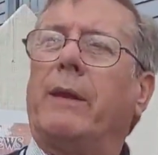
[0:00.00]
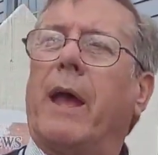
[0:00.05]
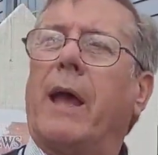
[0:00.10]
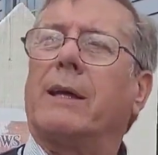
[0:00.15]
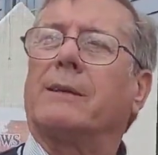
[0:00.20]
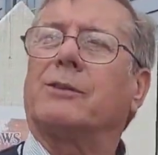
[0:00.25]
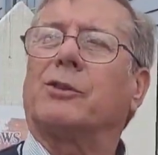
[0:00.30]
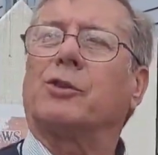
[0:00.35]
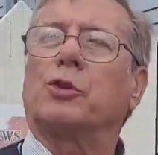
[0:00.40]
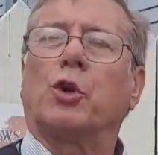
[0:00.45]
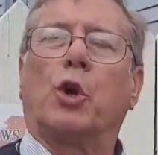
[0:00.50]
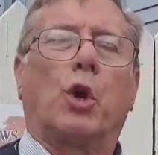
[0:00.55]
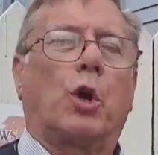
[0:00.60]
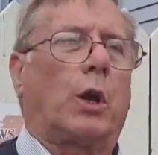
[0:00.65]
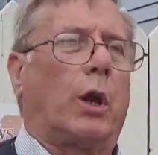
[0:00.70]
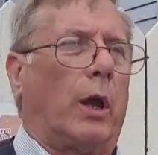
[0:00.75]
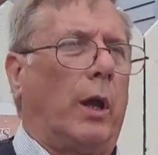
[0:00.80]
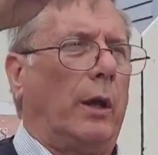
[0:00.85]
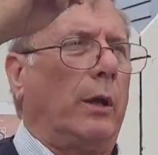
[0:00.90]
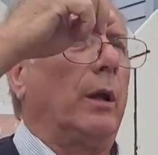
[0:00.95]
that
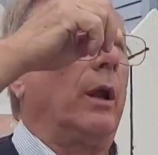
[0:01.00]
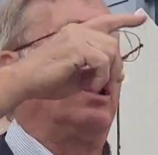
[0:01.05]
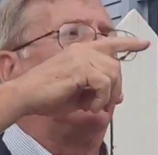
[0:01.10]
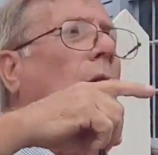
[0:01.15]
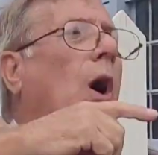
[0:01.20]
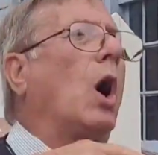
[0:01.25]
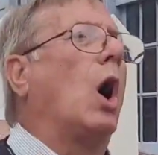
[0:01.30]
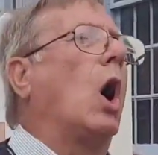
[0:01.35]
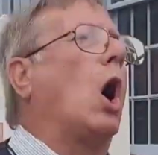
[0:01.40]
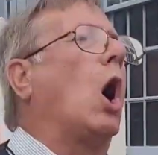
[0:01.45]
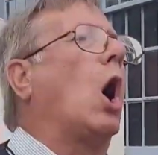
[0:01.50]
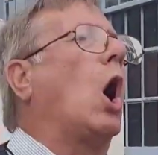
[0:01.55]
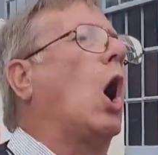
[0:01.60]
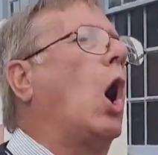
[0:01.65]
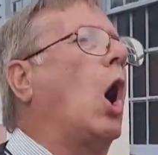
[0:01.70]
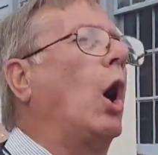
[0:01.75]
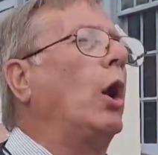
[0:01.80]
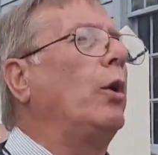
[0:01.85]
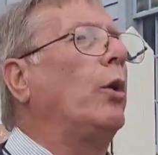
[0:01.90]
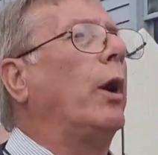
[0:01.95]
circuit
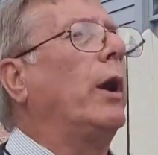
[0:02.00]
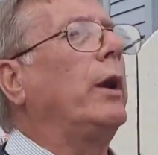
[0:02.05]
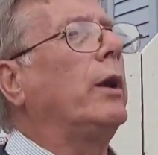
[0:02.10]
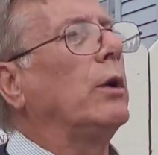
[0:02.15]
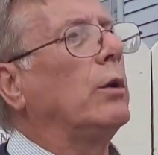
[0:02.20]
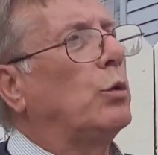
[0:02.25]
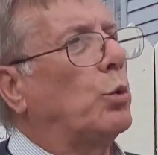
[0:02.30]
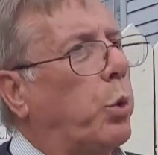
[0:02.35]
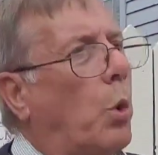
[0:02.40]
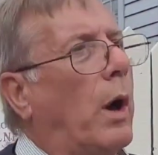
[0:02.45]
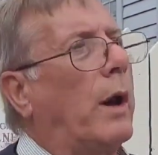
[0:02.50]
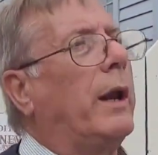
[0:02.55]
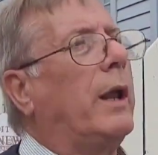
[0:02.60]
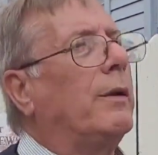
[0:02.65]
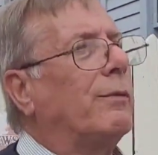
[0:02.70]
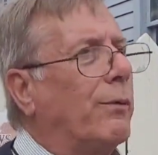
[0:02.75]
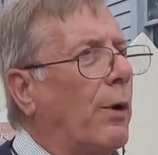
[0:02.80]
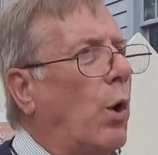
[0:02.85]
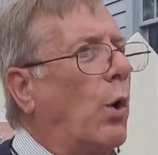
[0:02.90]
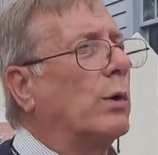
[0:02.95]

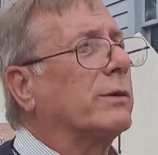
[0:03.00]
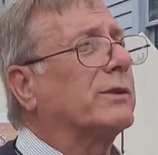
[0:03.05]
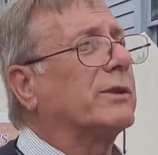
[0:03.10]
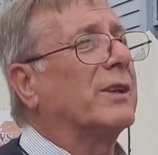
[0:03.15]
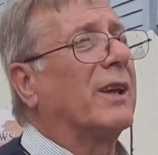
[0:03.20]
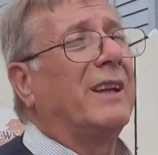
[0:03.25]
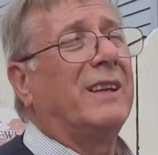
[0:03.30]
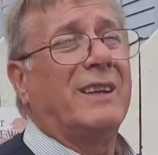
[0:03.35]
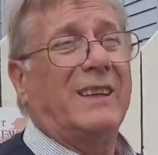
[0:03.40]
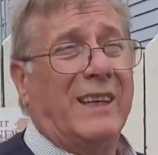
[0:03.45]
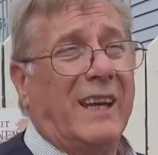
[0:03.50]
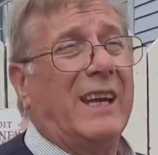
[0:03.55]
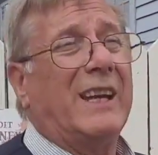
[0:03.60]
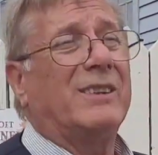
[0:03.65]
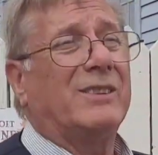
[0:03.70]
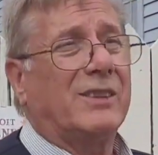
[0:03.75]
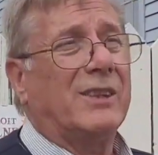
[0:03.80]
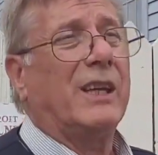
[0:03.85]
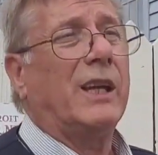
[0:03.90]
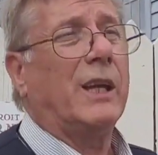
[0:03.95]
120 volts
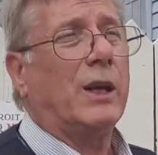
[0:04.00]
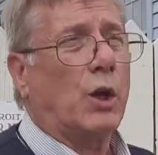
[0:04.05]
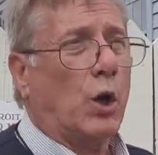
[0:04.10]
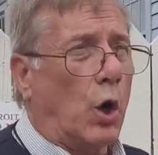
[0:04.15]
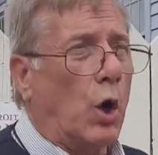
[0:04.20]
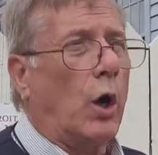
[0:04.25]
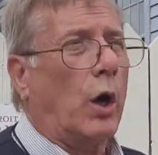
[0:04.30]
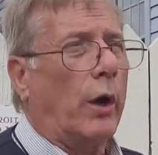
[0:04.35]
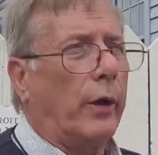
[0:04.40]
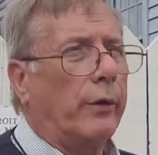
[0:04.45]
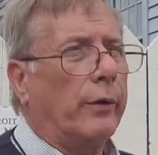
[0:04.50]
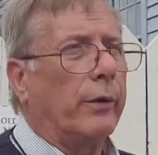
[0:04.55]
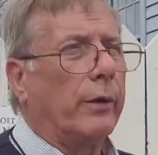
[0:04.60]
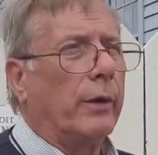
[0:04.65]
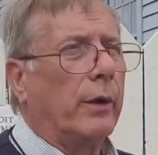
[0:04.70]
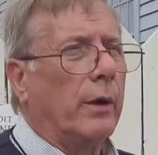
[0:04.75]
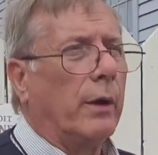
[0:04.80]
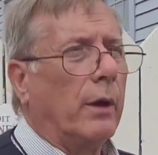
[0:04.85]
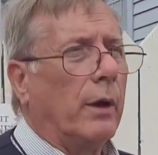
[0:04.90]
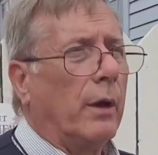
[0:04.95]
DC
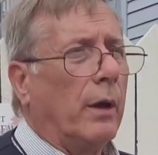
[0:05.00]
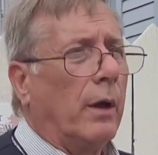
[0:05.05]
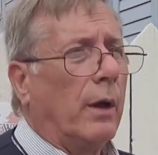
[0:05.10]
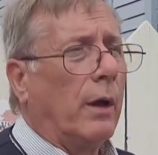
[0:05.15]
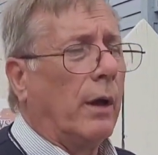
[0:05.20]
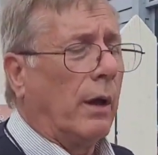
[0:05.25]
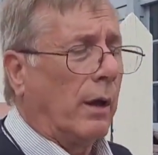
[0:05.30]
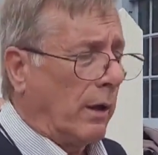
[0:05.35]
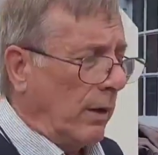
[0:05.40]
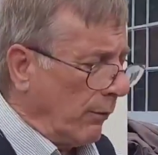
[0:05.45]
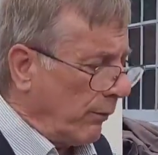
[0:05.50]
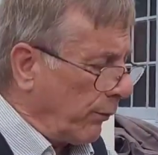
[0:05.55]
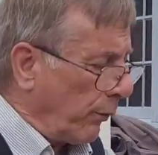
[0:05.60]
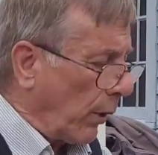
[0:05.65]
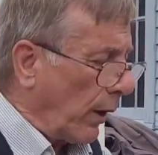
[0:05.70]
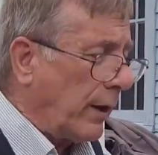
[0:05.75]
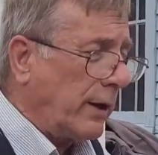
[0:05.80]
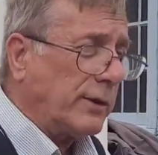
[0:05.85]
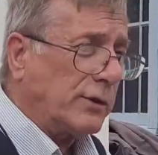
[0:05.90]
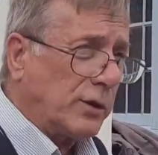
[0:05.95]
current
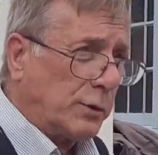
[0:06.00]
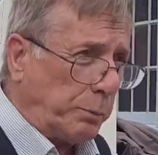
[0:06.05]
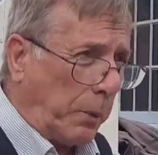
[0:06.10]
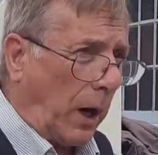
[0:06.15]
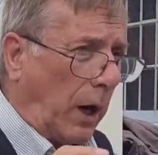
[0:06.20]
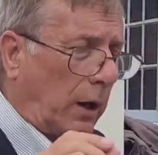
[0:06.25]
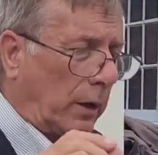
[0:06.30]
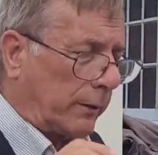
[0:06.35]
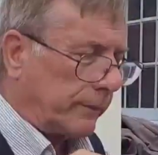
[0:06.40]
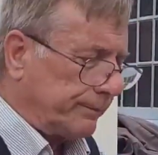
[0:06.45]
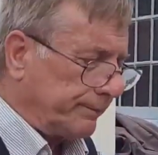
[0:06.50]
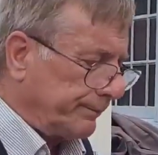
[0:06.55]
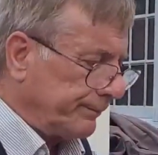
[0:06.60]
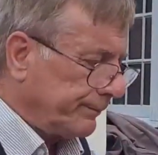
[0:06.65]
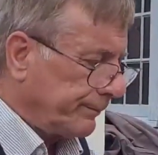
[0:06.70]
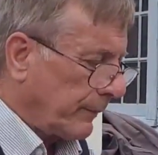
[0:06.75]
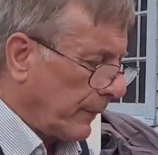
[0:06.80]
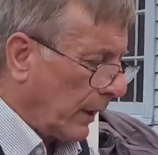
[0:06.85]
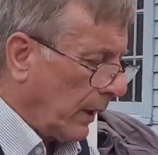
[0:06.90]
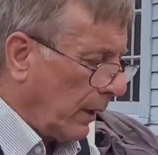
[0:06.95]
for his spark.
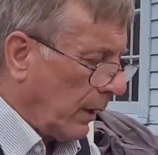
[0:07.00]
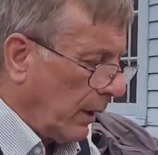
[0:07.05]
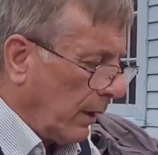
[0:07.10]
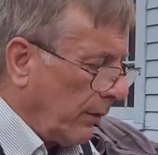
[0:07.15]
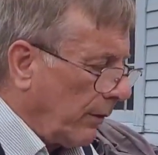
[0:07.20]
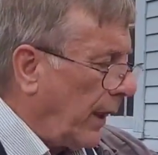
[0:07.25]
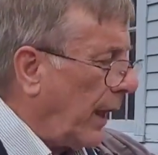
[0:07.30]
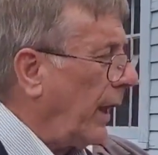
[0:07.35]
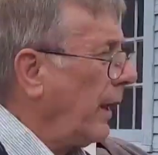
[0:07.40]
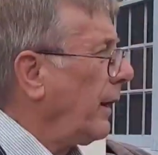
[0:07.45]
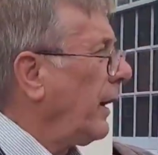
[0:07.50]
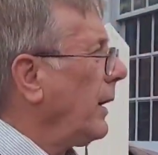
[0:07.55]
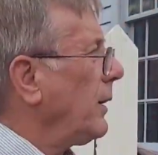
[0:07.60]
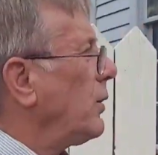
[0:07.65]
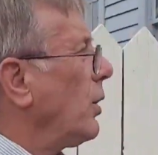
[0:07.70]
Then he